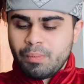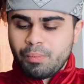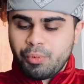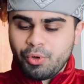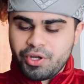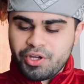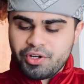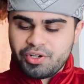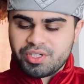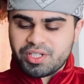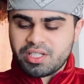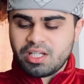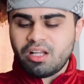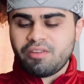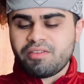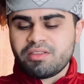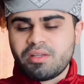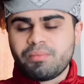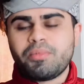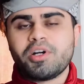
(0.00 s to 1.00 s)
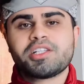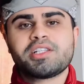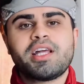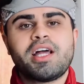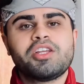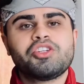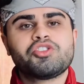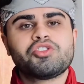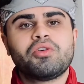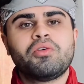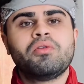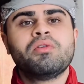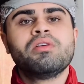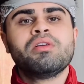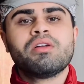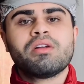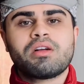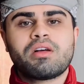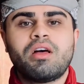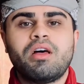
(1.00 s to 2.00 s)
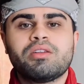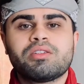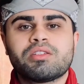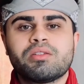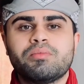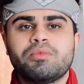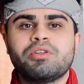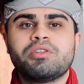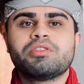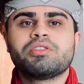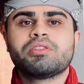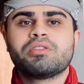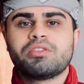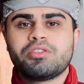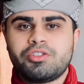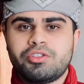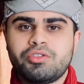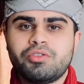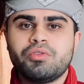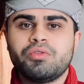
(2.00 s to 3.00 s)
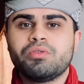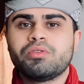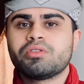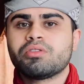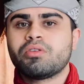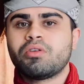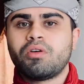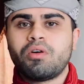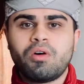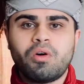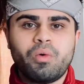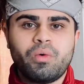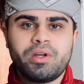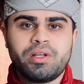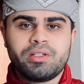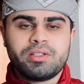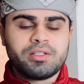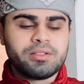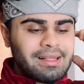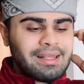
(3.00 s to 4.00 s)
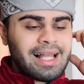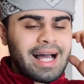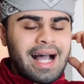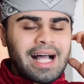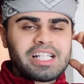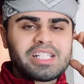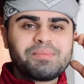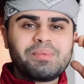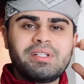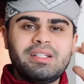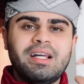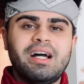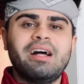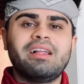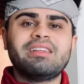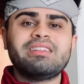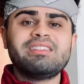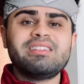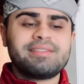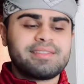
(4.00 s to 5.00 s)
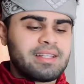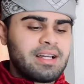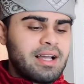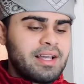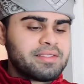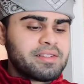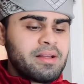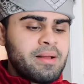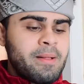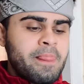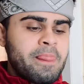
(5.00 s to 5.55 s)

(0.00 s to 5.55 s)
Put yourself in the potential customer's shoes, always. Last but not least, guys,